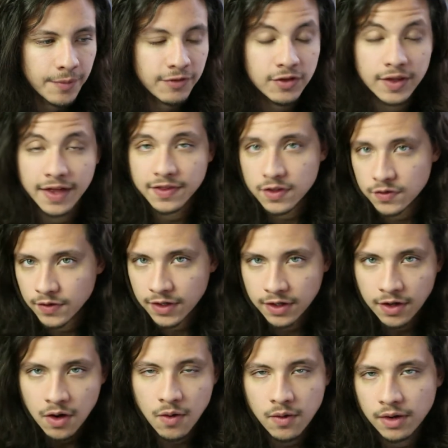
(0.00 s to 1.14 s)
If you like this
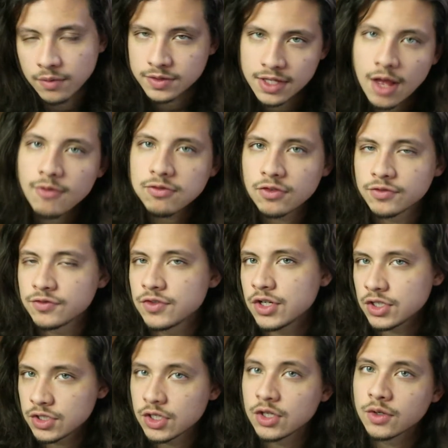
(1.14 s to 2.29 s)
video and it was helpful
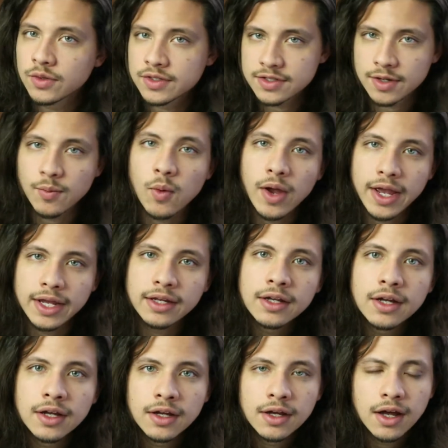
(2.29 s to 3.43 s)
to you in some way,
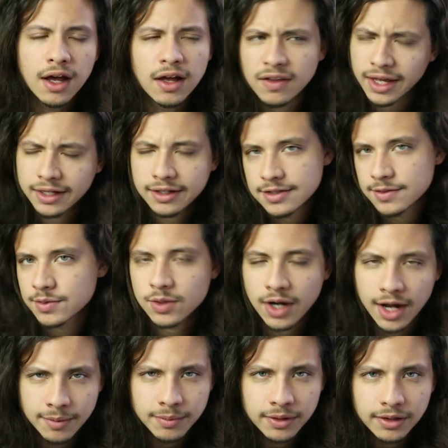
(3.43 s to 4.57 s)
like and
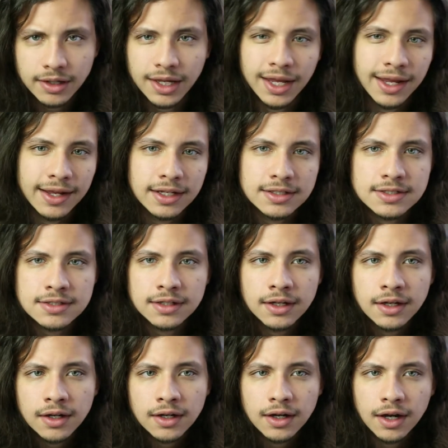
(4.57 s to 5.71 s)
subscribe. And
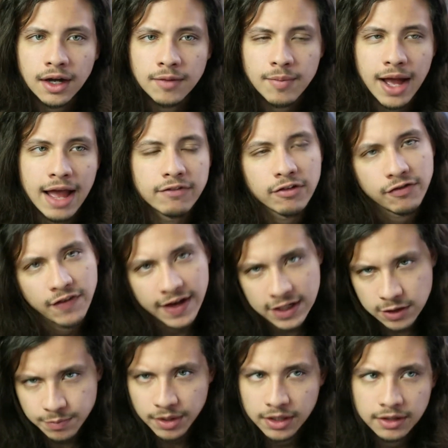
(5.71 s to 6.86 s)
I have a
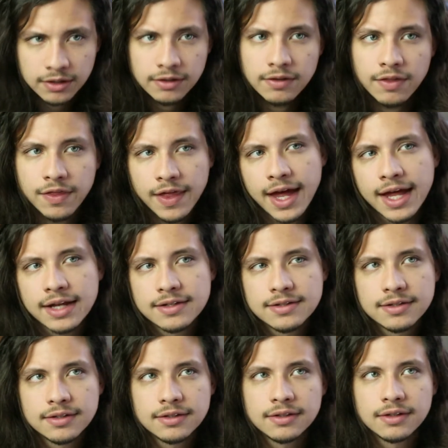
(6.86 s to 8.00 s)
Facebook that
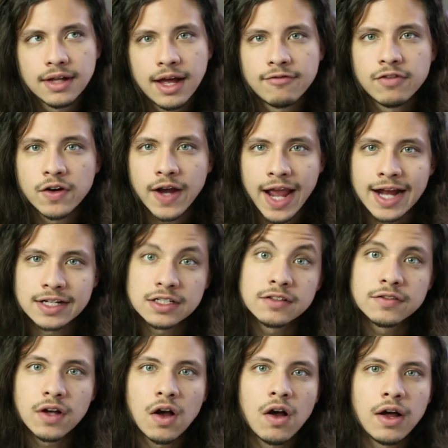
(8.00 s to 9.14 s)
I'm very
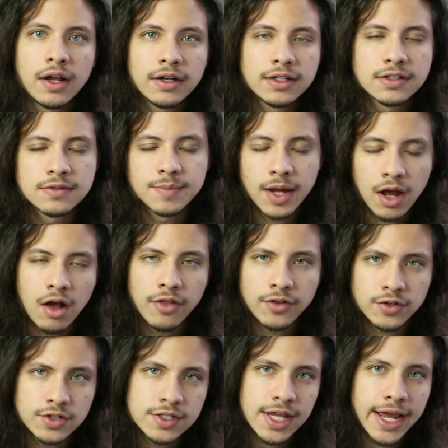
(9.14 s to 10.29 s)
active on. It's my
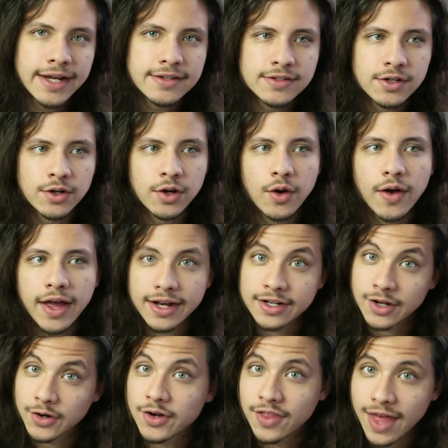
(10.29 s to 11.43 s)
author site, so go ahead
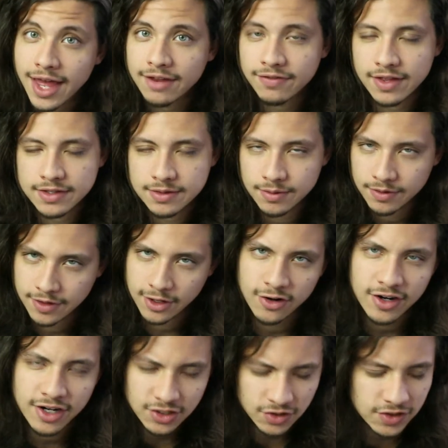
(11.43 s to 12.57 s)
and go to that if that's something that
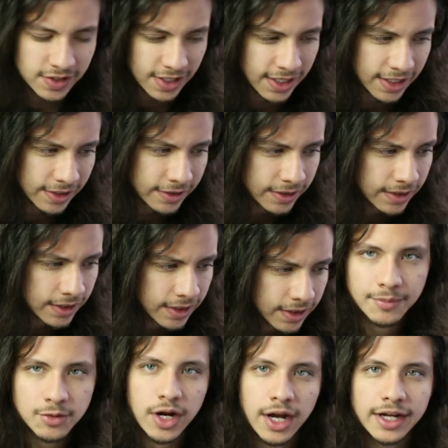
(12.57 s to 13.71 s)
you're interested in.
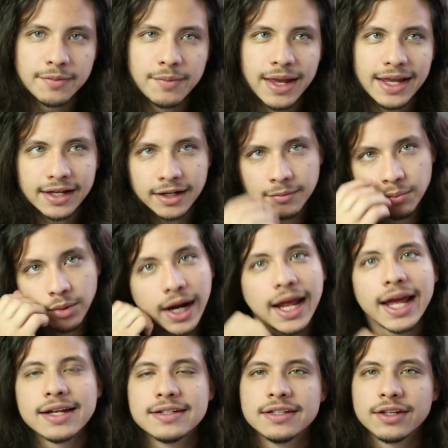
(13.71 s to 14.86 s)
I'm trying to make a
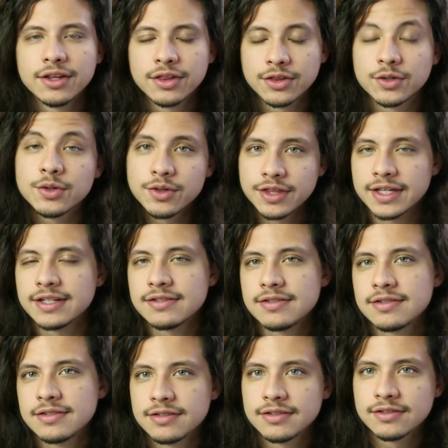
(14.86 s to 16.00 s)
brand through
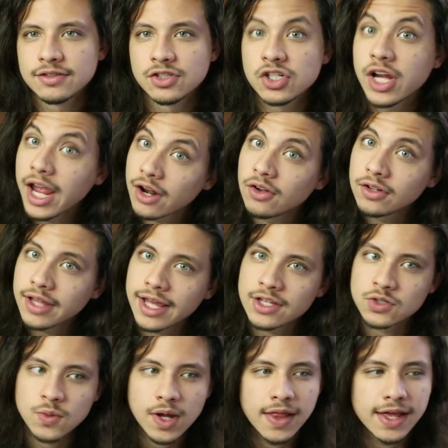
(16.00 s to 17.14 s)
this channel
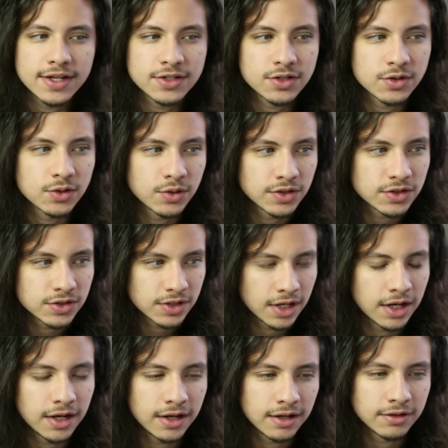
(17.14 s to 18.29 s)
as well as through this
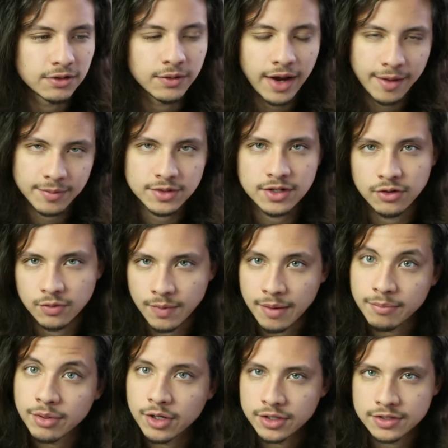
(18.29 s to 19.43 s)
through Amazon, through
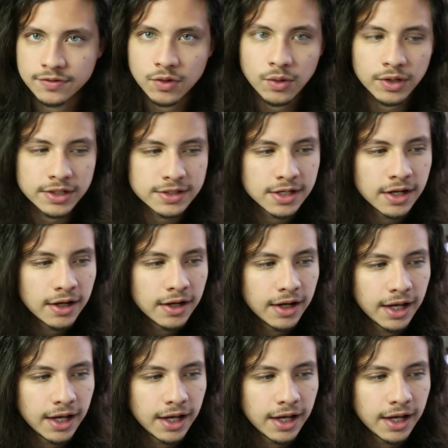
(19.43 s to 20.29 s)
my books, of course.